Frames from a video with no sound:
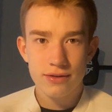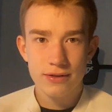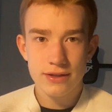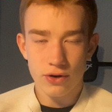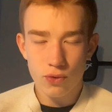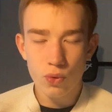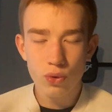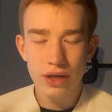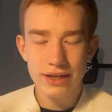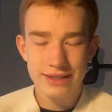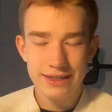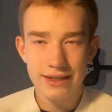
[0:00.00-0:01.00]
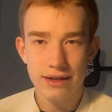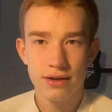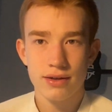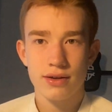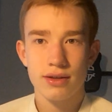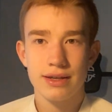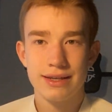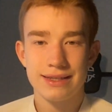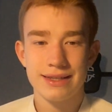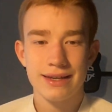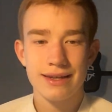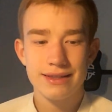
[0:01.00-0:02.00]
The whole idea
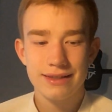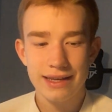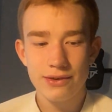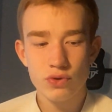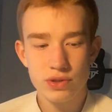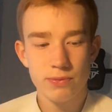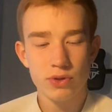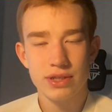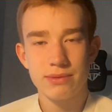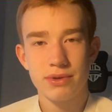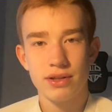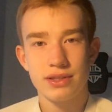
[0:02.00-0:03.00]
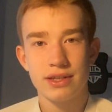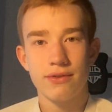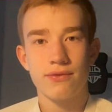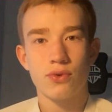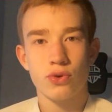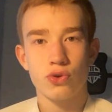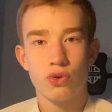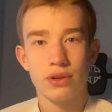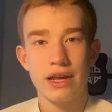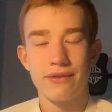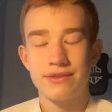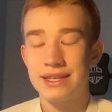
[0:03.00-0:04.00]
is take responsibility for your
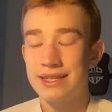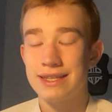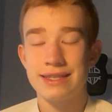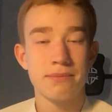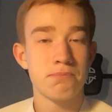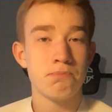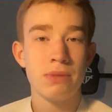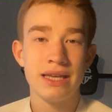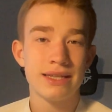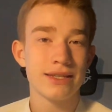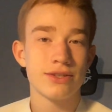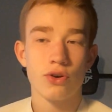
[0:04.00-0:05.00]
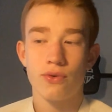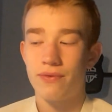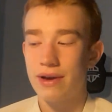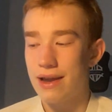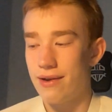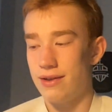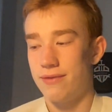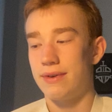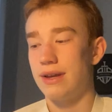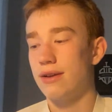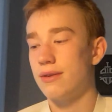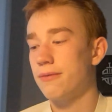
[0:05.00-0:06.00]
life. This is the basis of
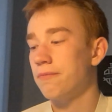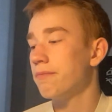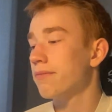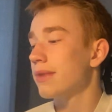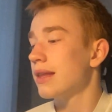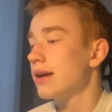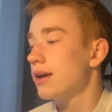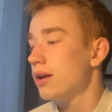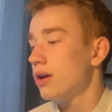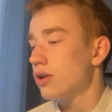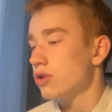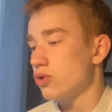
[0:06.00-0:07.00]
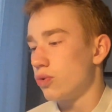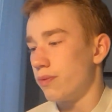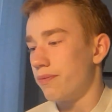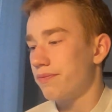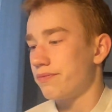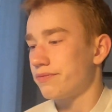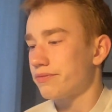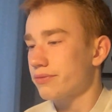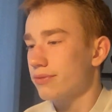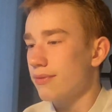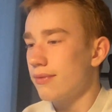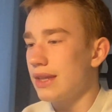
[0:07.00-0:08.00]
anything. So
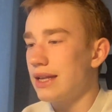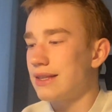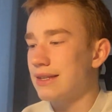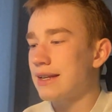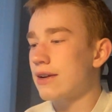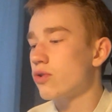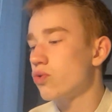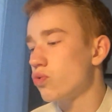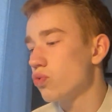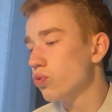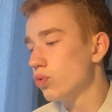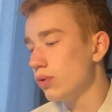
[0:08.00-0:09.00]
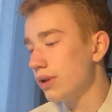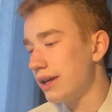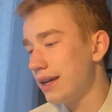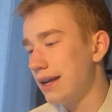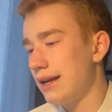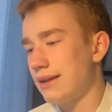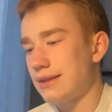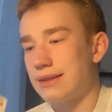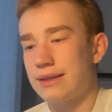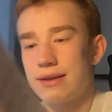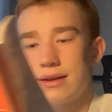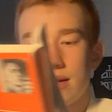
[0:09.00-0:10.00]
the second rule
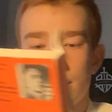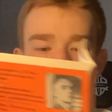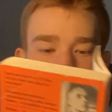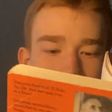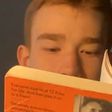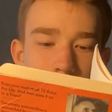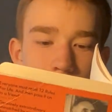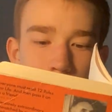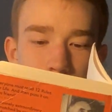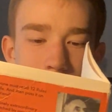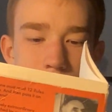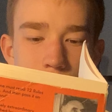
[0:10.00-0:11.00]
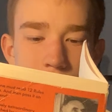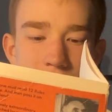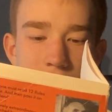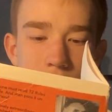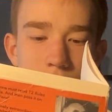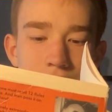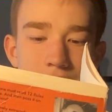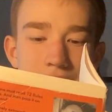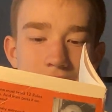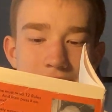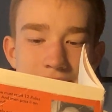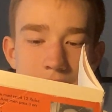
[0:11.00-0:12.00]
is treat yourself
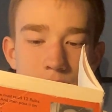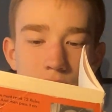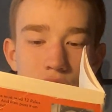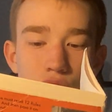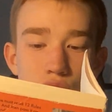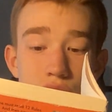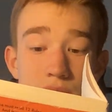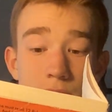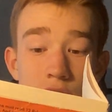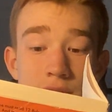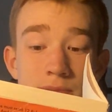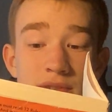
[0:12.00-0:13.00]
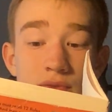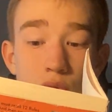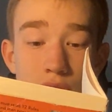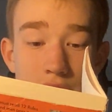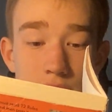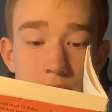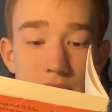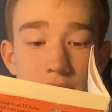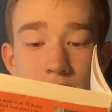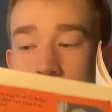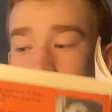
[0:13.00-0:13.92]
like someone you're responsible for helping.